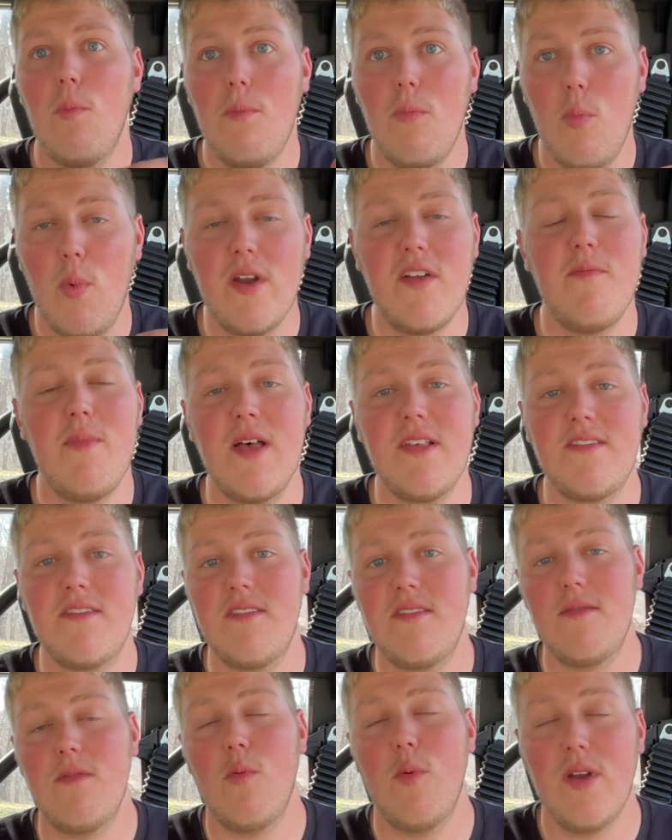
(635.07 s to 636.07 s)
one of
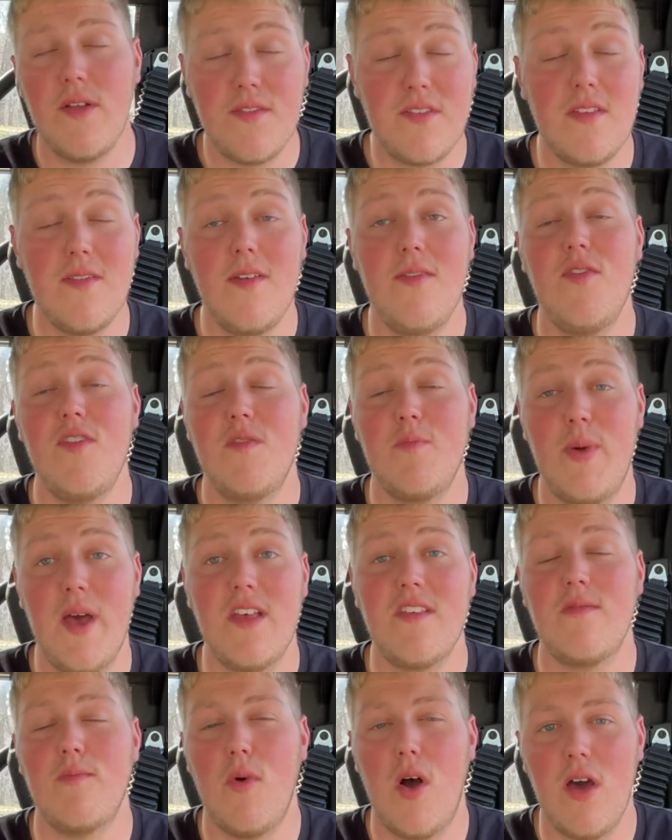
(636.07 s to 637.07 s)
best, one of CIVIVI's
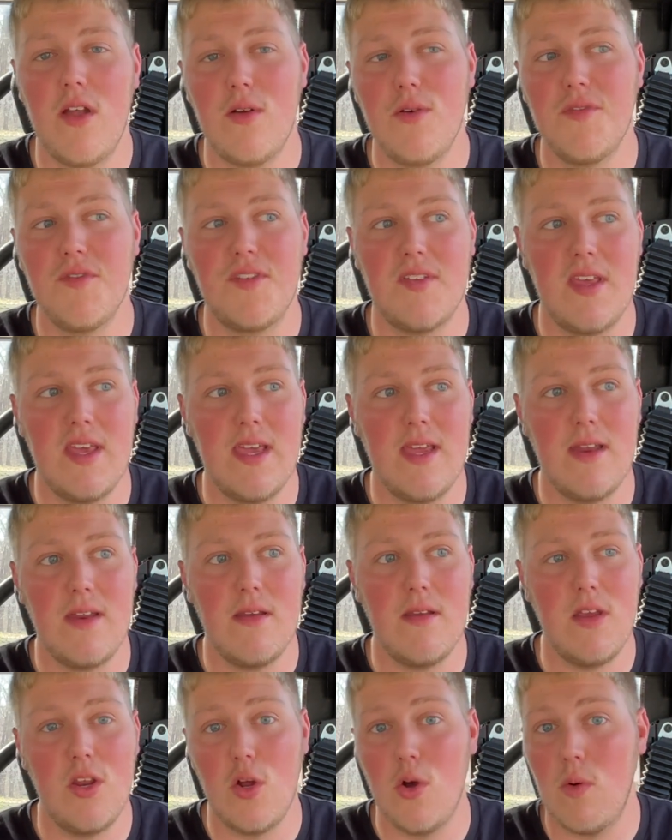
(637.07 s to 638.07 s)
best models
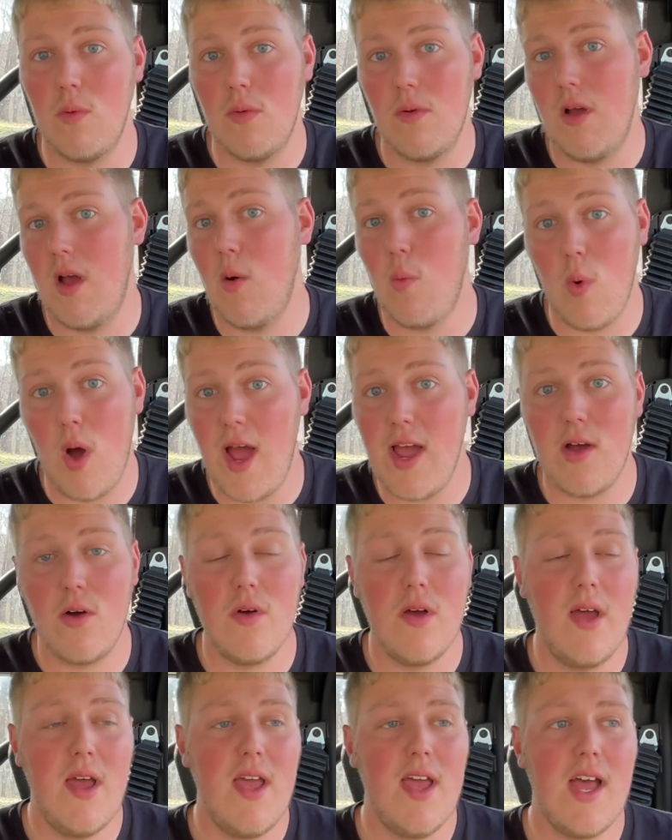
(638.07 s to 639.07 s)
in you know a
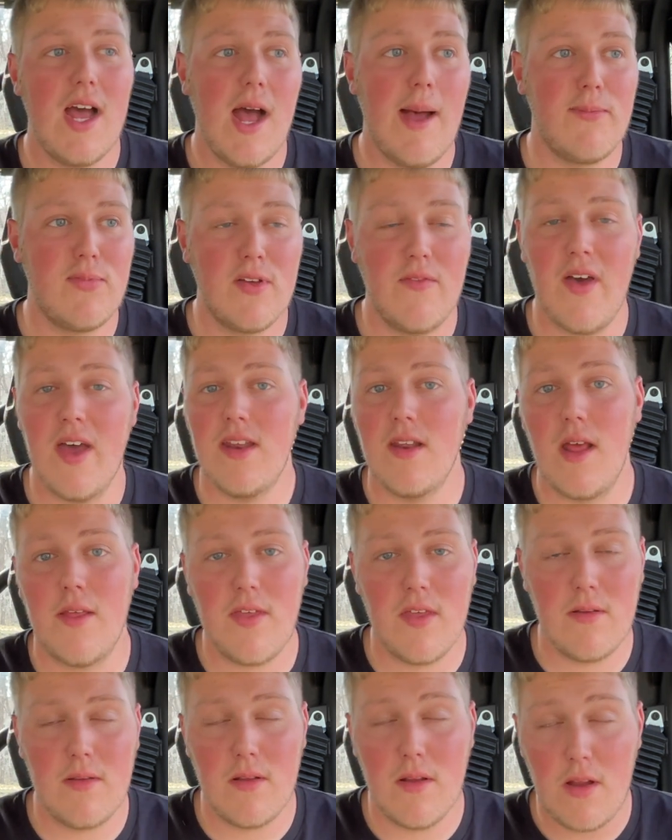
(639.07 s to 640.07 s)
while. Um, so I've had
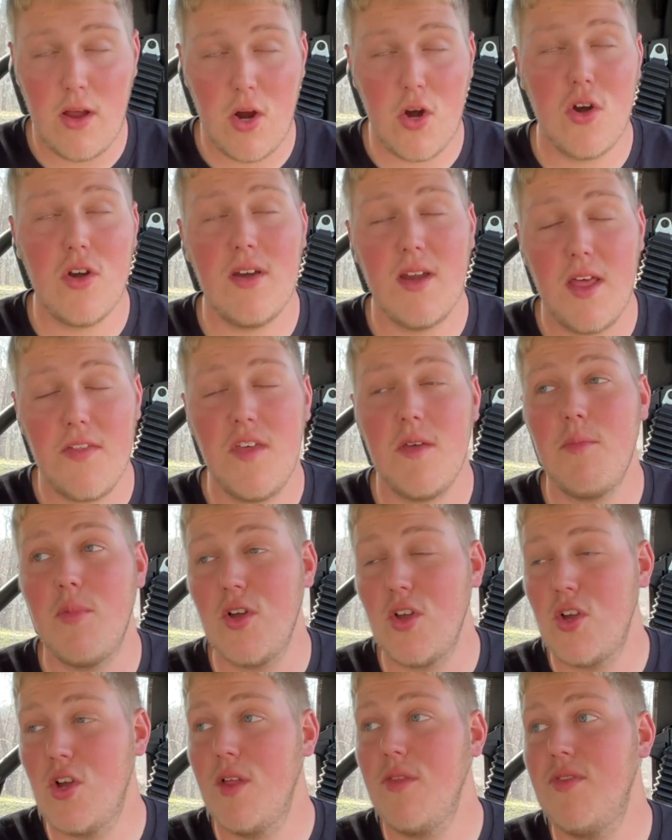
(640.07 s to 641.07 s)
nothing, heard nothing
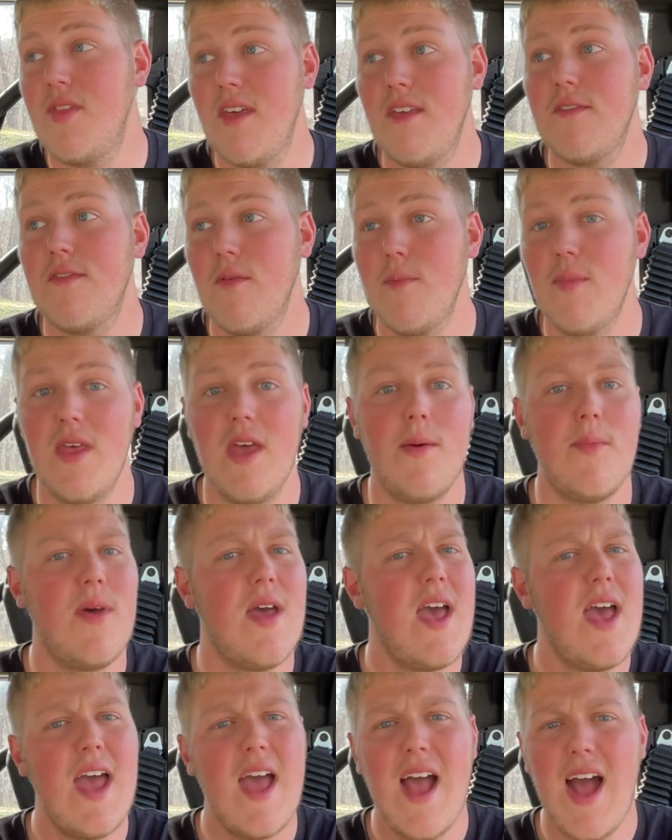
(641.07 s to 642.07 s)
but good things from them.
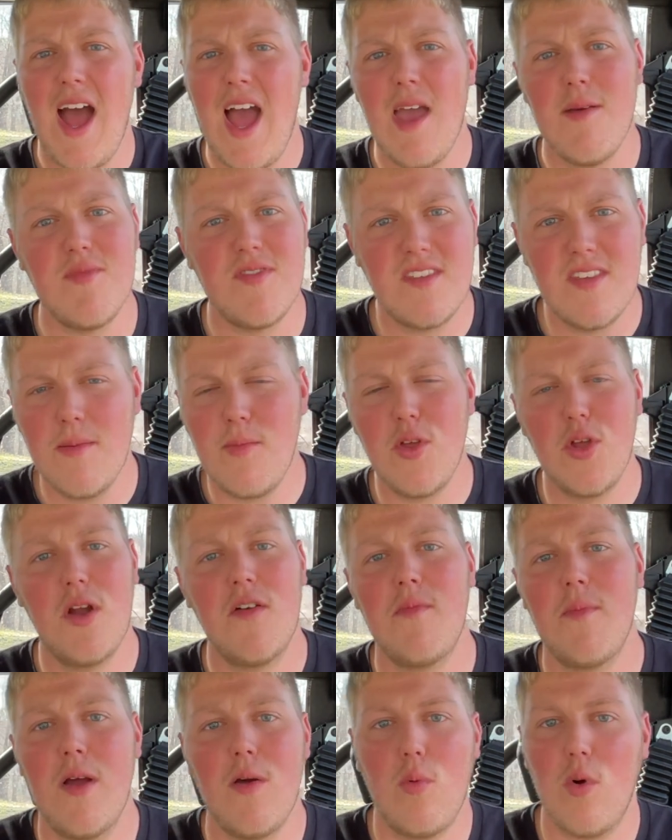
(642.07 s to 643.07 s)
I am stumbling
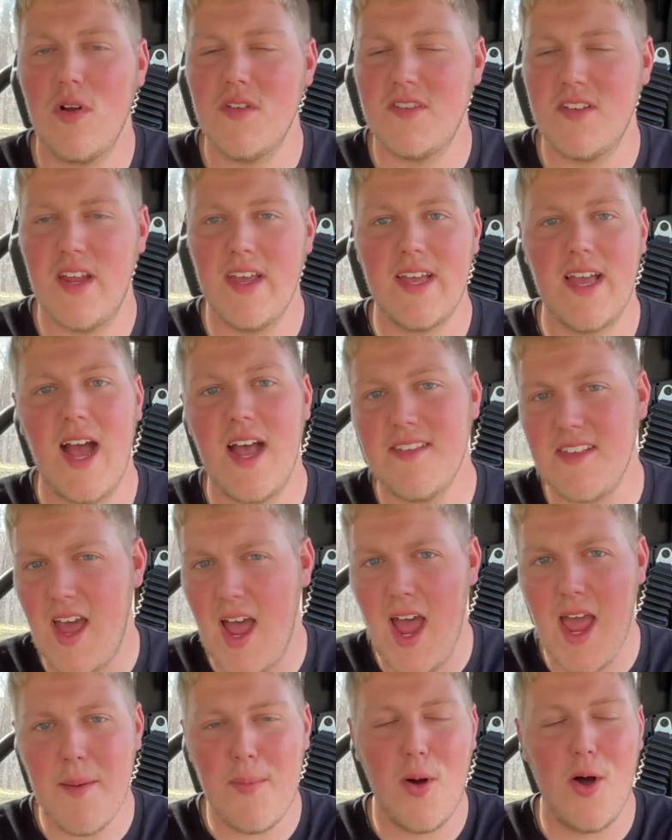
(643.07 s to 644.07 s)
over my words today, guys.
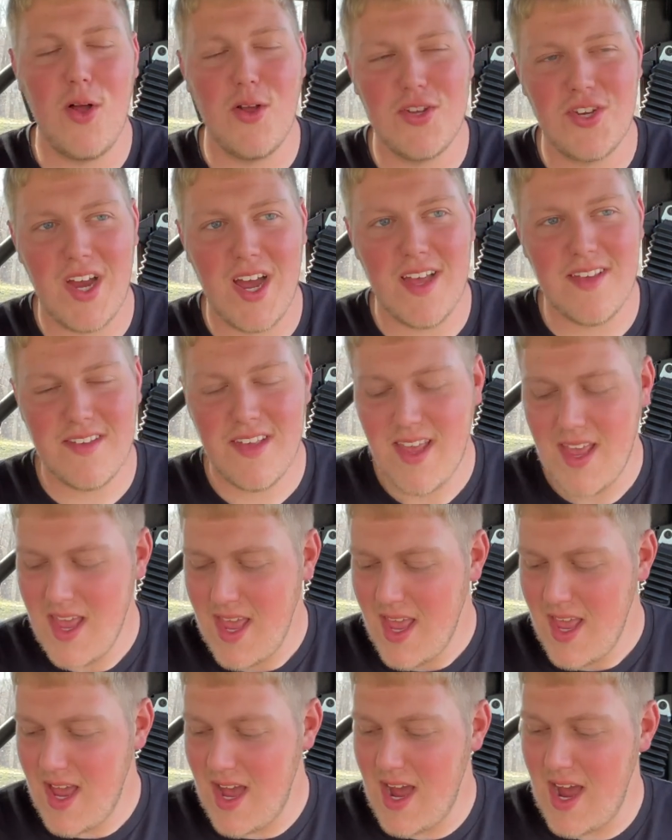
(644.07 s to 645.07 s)
I apologize.
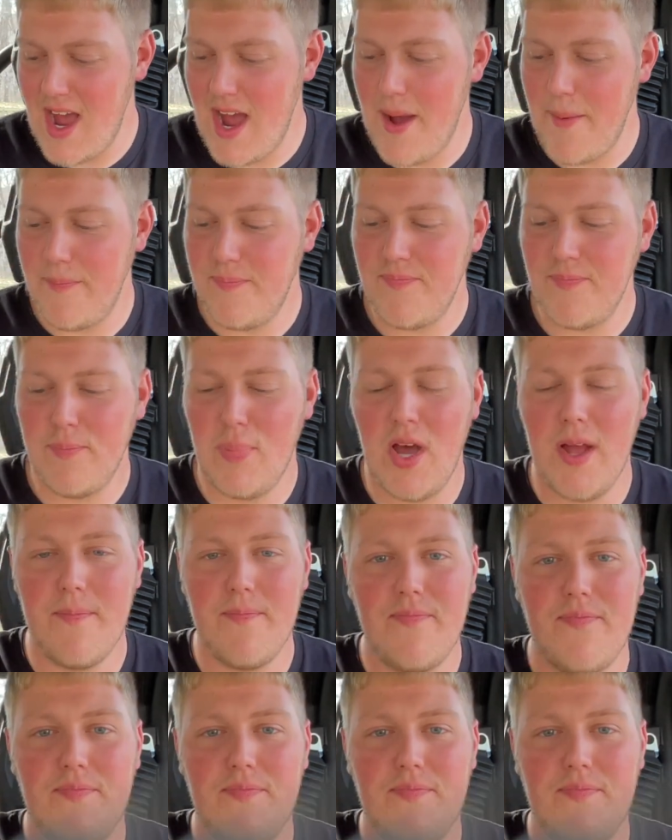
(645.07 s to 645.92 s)
Um, but